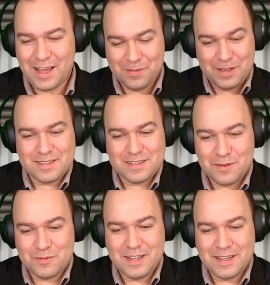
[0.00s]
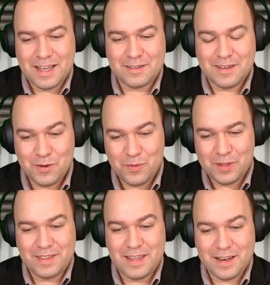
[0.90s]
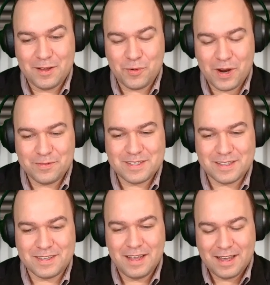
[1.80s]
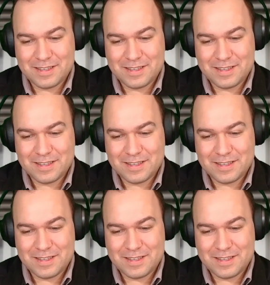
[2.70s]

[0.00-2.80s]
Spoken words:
Having a safety net with data privacy,